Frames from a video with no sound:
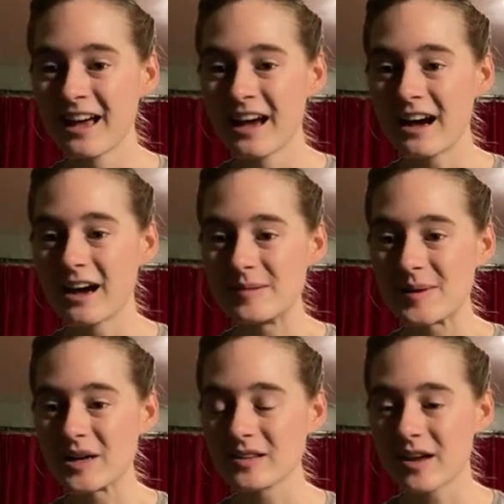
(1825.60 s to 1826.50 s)

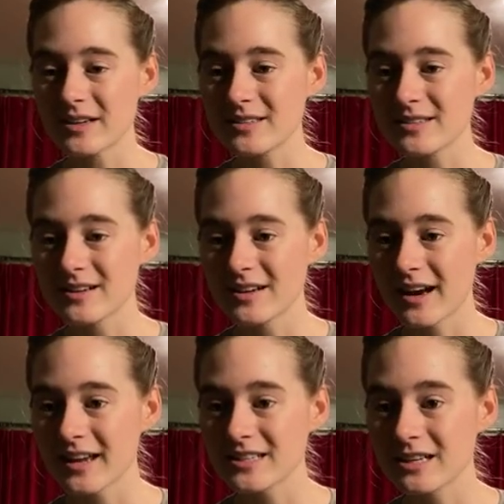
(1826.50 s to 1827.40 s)
a lot easier, and I
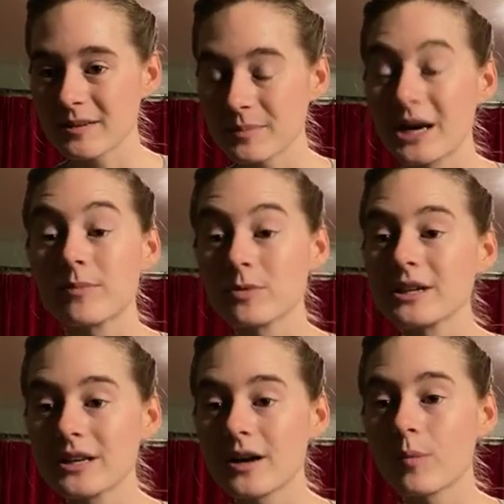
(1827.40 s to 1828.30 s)
get to become
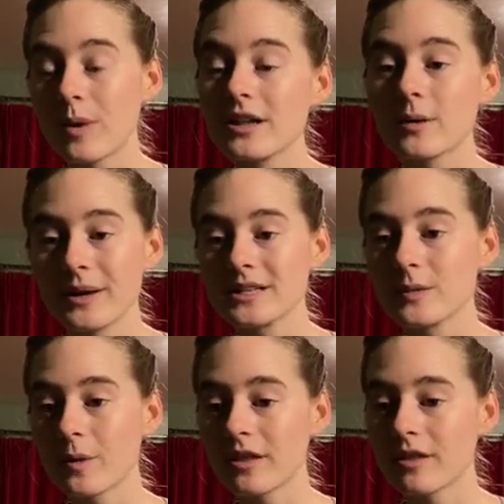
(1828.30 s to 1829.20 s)
really well acquainted
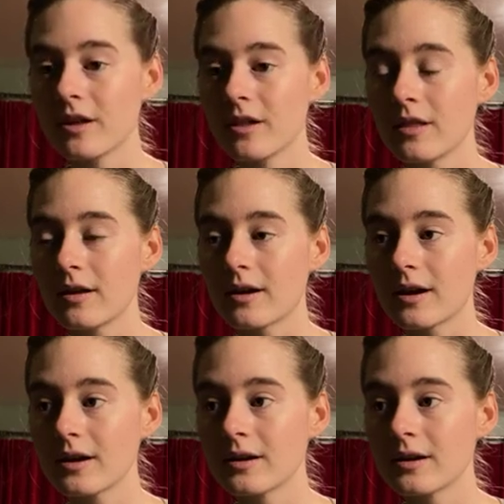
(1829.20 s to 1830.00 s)
with the